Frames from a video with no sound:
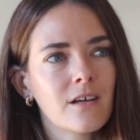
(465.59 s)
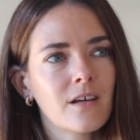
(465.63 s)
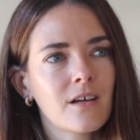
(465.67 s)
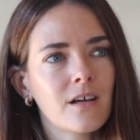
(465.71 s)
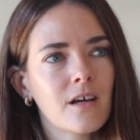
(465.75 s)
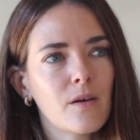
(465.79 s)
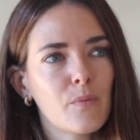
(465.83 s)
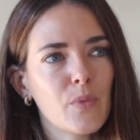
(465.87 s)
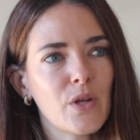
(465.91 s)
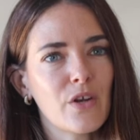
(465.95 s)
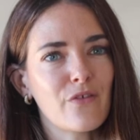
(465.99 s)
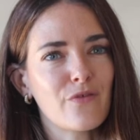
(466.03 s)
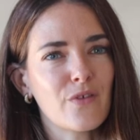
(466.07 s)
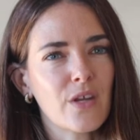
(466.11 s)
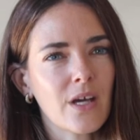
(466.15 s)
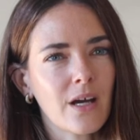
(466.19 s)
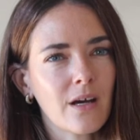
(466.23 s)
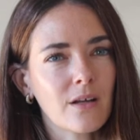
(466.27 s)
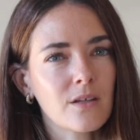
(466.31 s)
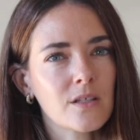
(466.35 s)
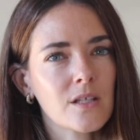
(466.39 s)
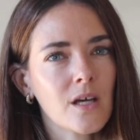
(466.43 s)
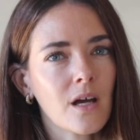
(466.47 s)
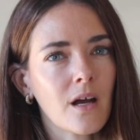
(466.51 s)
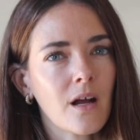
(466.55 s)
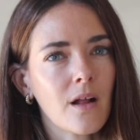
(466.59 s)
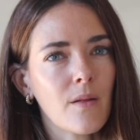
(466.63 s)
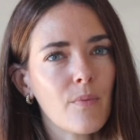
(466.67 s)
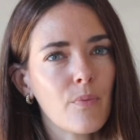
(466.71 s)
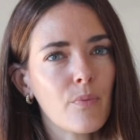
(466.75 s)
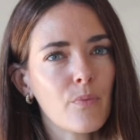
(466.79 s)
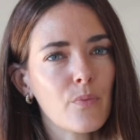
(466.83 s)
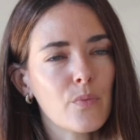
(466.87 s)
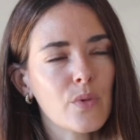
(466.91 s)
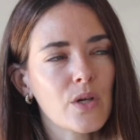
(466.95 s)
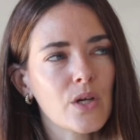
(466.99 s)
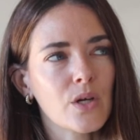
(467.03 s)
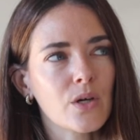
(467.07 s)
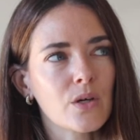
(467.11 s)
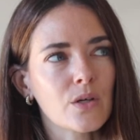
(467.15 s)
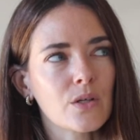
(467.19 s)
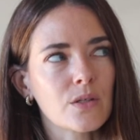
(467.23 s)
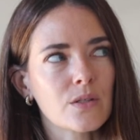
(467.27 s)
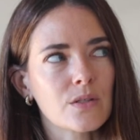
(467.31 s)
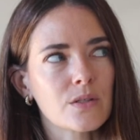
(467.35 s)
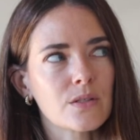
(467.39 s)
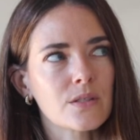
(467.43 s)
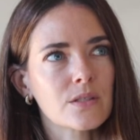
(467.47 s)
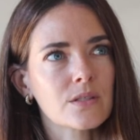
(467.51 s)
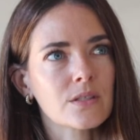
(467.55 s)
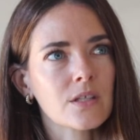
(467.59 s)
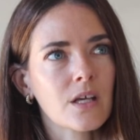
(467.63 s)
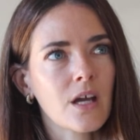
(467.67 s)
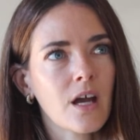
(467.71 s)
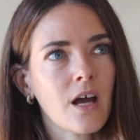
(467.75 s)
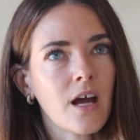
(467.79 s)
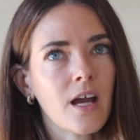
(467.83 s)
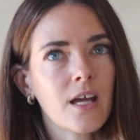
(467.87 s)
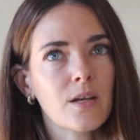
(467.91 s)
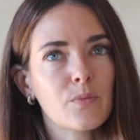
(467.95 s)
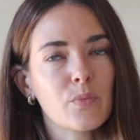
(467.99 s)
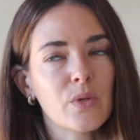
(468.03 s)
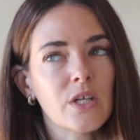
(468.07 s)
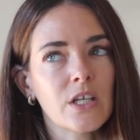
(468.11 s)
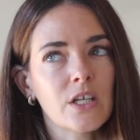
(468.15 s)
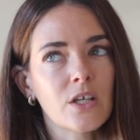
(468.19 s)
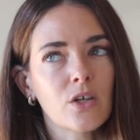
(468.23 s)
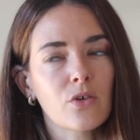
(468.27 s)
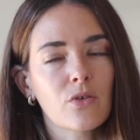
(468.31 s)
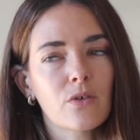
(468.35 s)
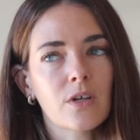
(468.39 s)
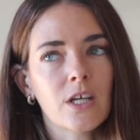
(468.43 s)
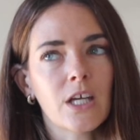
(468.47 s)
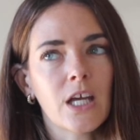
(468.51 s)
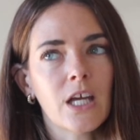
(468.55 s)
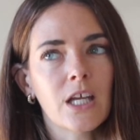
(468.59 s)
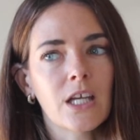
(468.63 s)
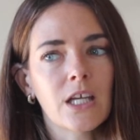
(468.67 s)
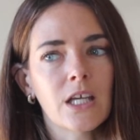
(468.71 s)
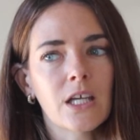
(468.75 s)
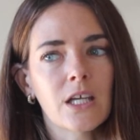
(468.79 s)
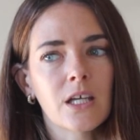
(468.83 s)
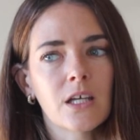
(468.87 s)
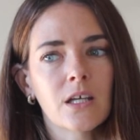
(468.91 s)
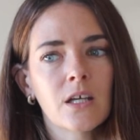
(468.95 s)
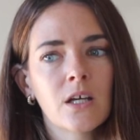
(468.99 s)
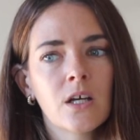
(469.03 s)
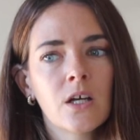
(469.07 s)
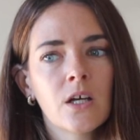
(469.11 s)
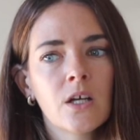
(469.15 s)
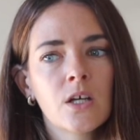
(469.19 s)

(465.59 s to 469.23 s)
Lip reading: a bit of downtime, because I'd been creating